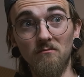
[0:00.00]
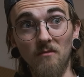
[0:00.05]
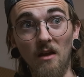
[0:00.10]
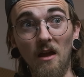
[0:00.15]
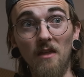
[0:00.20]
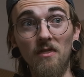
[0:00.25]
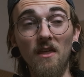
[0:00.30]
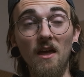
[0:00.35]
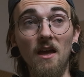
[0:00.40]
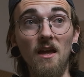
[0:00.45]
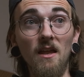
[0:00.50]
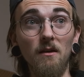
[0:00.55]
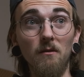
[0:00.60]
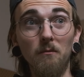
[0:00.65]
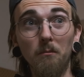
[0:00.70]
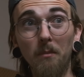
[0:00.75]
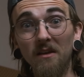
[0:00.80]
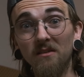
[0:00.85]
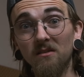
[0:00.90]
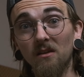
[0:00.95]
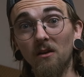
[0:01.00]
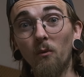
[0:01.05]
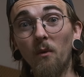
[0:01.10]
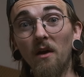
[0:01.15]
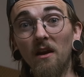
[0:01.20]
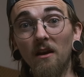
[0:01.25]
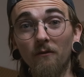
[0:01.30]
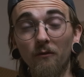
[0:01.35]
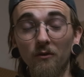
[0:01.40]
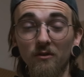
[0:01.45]
and then basically
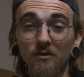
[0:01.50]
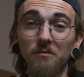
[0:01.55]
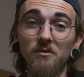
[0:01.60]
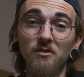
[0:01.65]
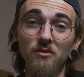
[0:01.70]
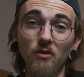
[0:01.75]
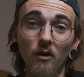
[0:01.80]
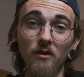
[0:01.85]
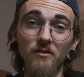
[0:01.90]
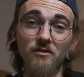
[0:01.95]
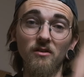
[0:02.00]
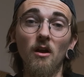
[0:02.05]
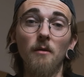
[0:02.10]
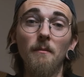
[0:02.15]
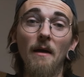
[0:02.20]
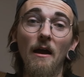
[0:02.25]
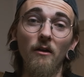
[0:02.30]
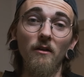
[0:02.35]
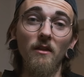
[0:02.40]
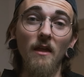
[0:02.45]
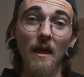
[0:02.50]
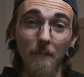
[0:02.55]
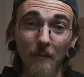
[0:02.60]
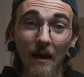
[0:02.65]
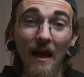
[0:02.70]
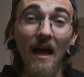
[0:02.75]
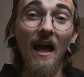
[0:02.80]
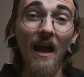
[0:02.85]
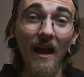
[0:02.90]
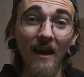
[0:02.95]
waiting for some stars to come out
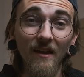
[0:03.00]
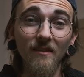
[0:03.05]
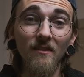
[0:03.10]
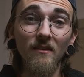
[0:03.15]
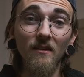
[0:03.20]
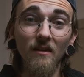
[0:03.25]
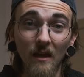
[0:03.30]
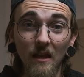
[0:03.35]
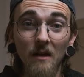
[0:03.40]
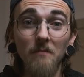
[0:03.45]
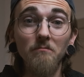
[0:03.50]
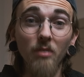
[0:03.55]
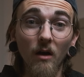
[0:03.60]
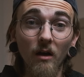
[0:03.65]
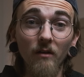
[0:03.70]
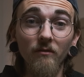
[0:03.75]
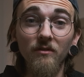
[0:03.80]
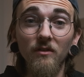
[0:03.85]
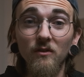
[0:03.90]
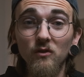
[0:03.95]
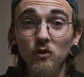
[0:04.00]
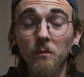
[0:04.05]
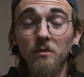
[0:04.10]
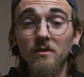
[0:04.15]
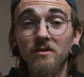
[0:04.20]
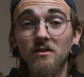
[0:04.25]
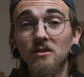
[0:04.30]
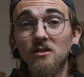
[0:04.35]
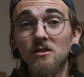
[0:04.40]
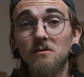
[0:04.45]
behind and above these
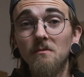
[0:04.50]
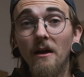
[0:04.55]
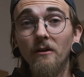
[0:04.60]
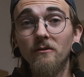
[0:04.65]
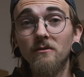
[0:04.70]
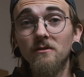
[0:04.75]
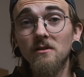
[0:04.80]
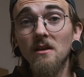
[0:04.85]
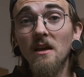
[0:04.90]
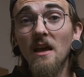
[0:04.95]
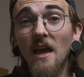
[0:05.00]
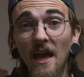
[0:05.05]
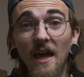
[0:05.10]
superstitious mountains,